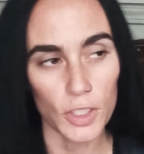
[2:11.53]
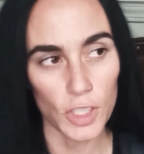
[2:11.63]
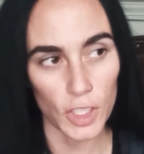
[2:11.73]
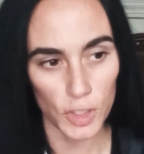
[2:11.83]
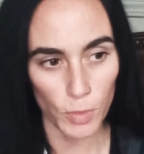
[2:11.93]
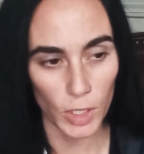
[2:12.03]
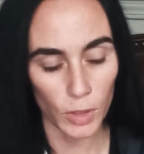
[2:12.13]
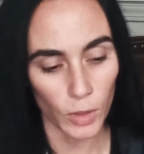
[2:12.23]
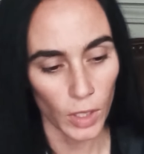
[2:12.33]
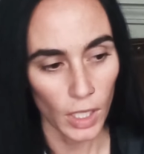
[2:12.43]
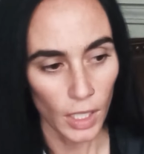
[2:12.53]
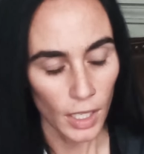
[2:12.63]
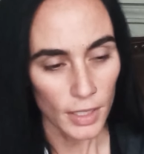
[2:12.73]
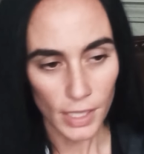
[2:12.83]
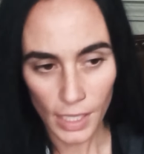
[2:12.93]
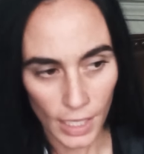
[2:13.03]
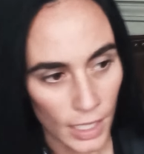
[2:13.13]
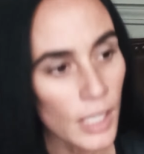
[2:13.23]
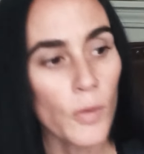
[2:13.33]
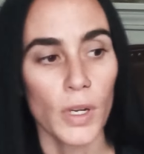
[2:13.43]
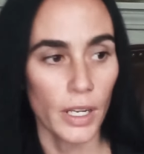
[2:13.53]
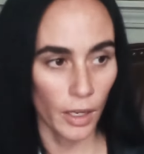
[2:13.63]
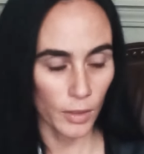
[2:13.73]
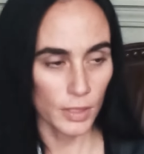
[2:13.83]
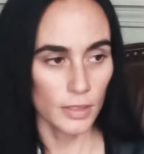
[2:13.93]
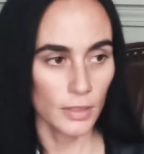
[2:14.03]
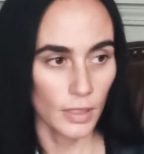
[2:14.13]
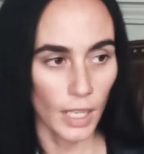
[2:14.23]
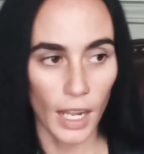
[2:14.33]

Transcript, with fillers: and judgmental to anyone else,